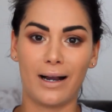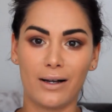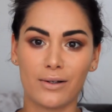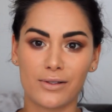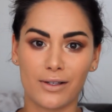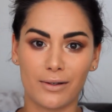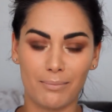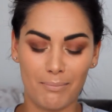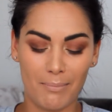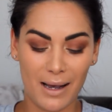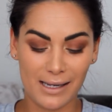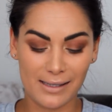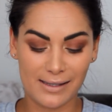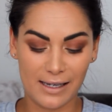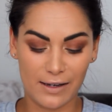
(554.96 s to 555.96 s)
Brows look
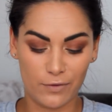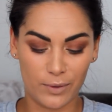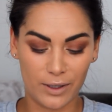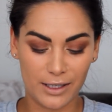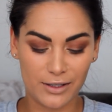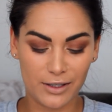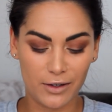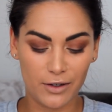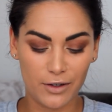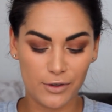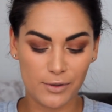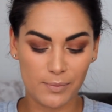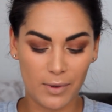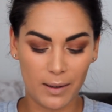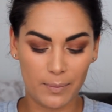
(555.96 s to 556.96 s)
massive. When I don't
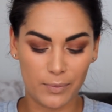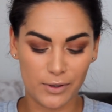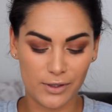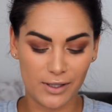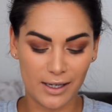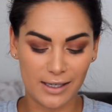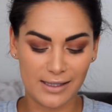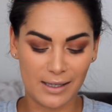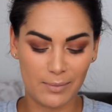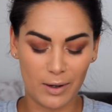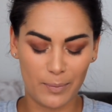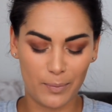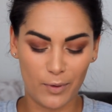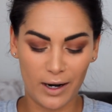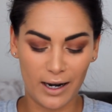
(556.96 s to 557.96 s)
use my precisely
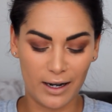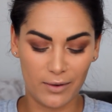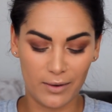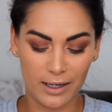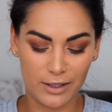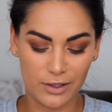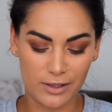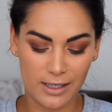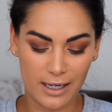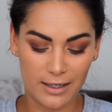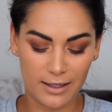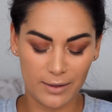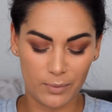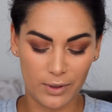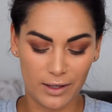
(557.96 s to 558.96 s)
my brow, I just
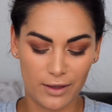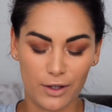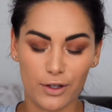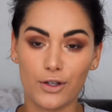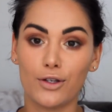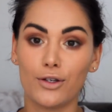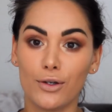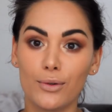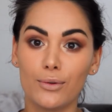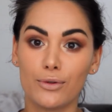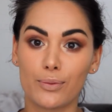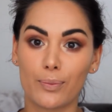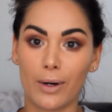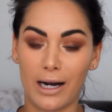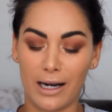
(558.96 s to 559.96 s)
end up with
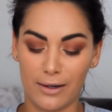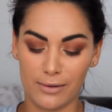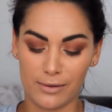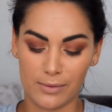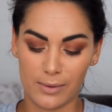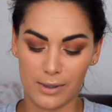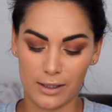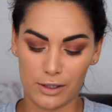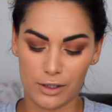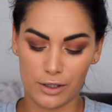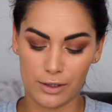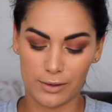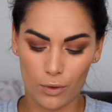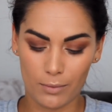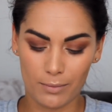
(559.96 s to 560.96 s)
huge brows,
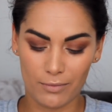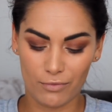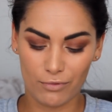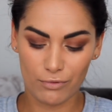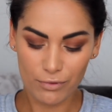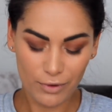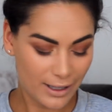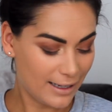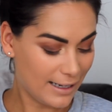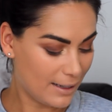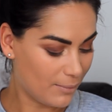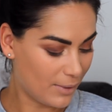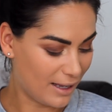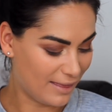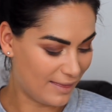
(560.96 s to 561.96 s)
which not
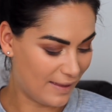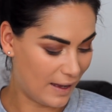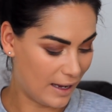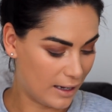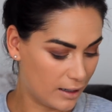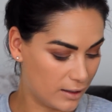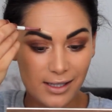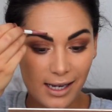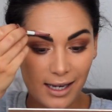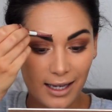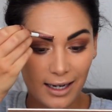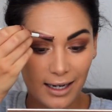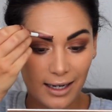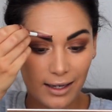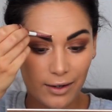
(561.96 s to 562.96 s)
really my thing. Just take
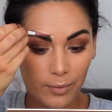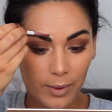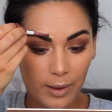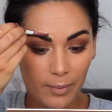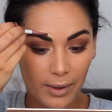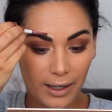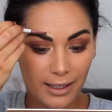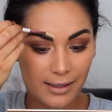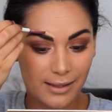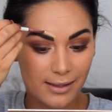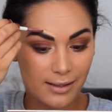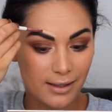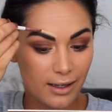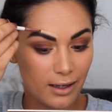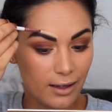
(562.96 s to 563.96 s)
a little bit of my
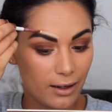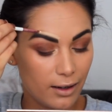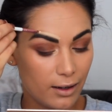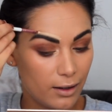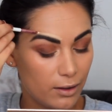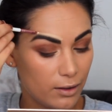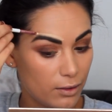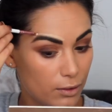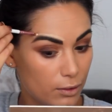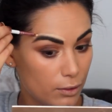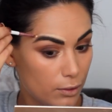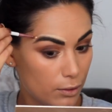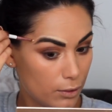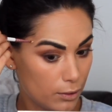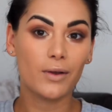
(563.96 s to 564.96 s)
concealer.
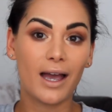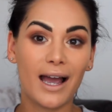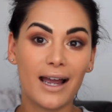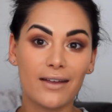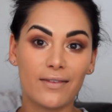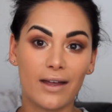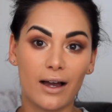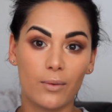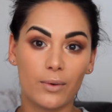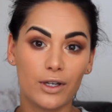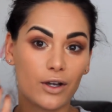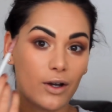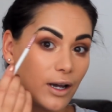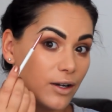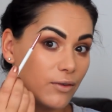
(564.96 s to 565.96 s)
You hate that when
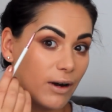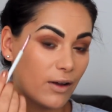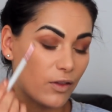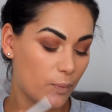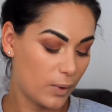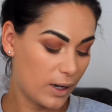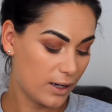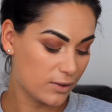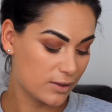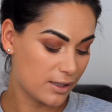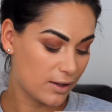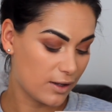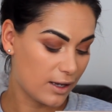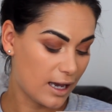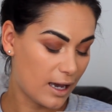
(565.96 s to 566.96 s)
you're going around the brows
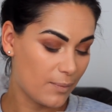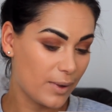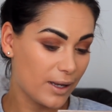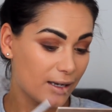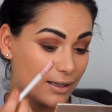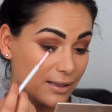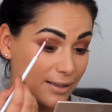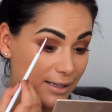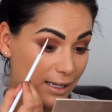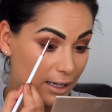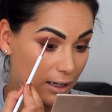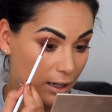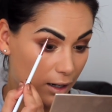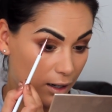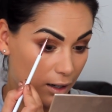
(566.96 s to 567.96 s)
and you get a bit of
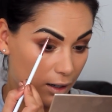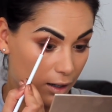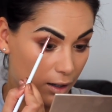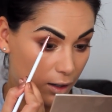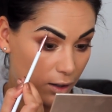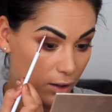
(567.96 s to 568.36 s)
concealer